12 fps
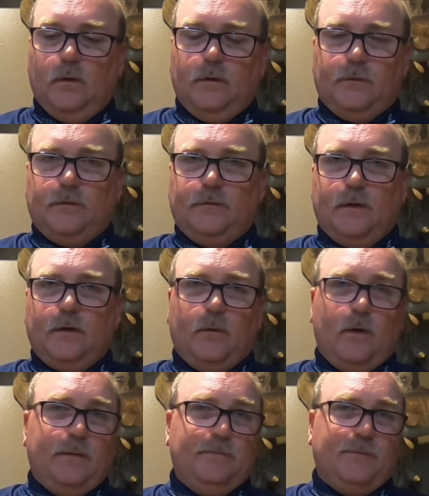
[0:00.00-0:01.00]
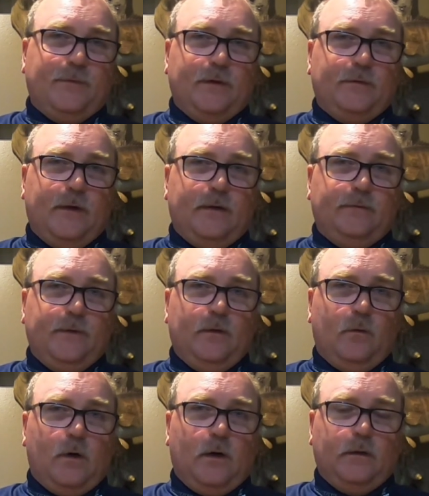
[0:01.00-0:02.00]
This is going to run 6-8 feet
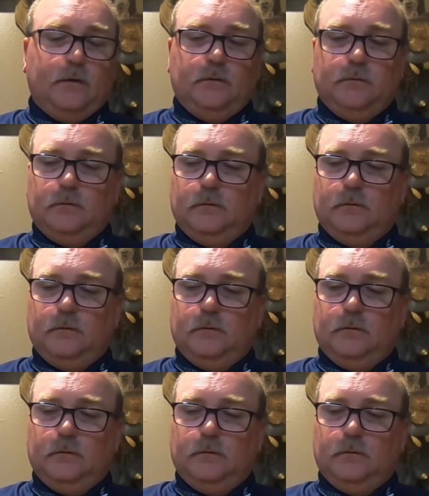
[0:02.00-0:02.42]
of water.